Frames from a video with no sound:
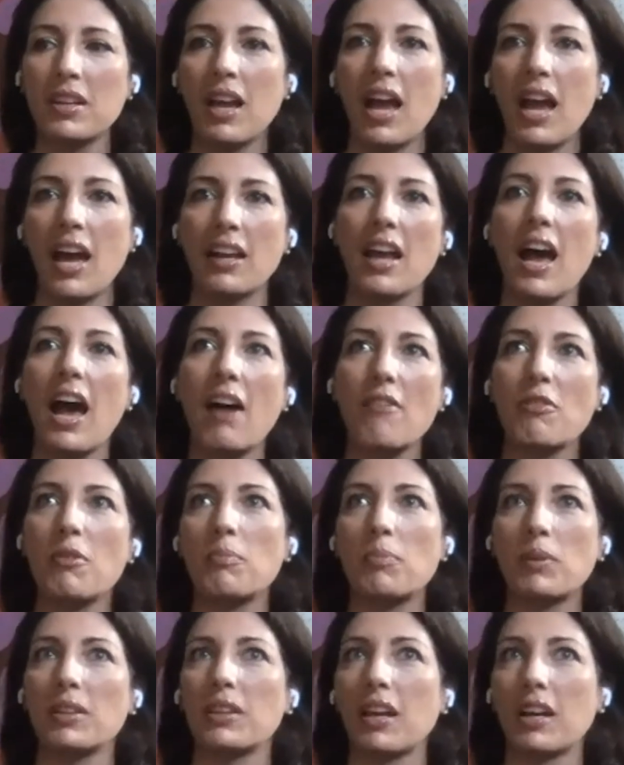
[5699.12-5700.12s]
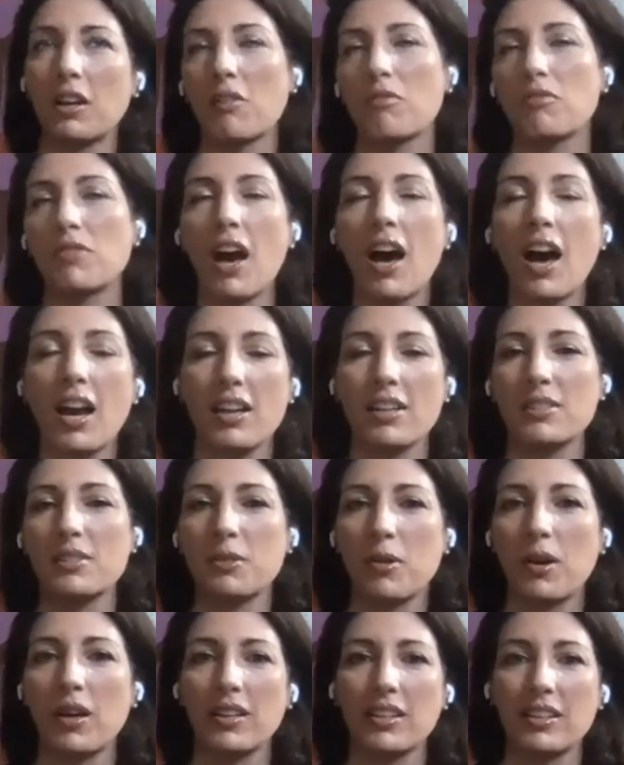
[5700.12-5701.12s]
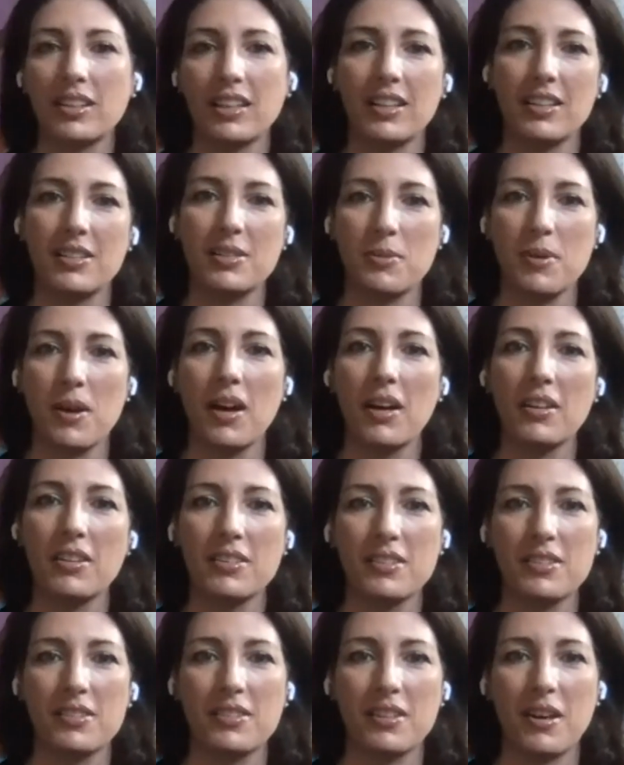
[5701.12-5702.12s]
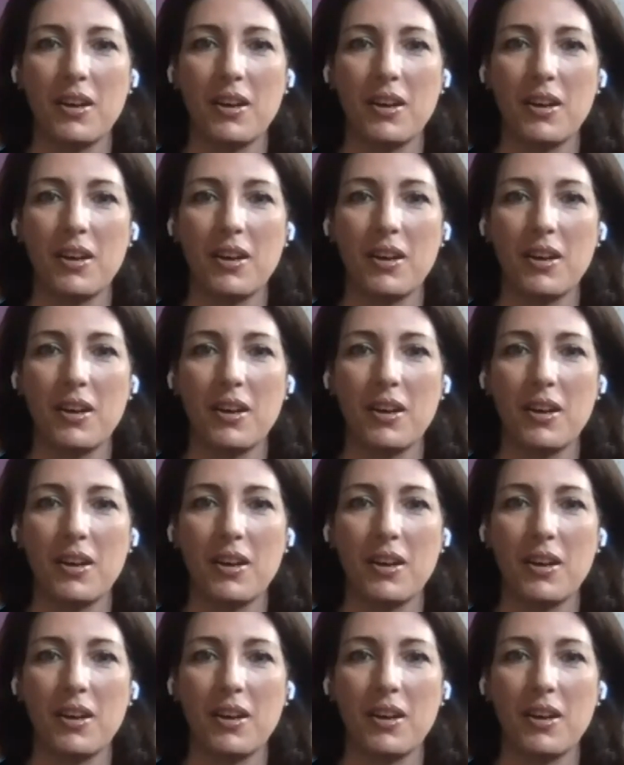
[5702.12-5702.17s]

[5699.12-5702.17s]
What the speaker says: And have it be like of the highest quality as well. So